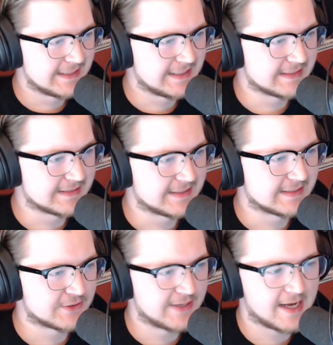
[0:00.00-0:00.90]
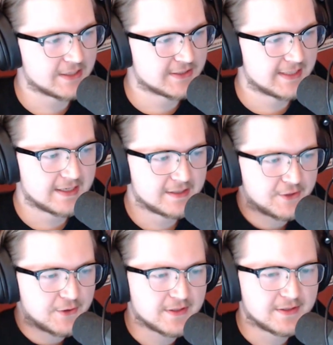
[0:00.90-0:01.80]
And I just had,
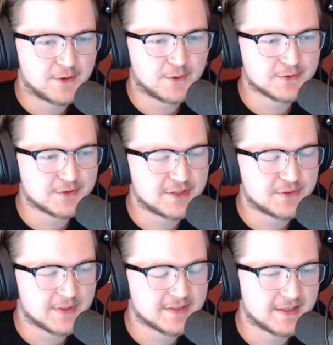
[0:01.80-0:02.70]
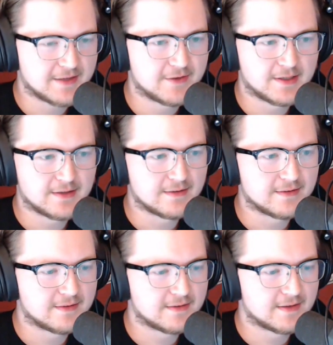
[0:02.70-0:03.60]
an old G27 and
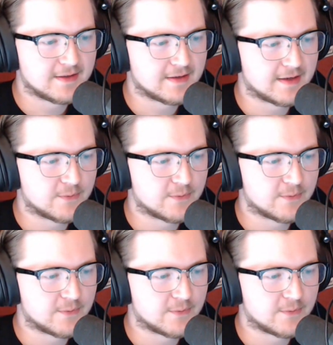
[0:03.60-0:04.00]
and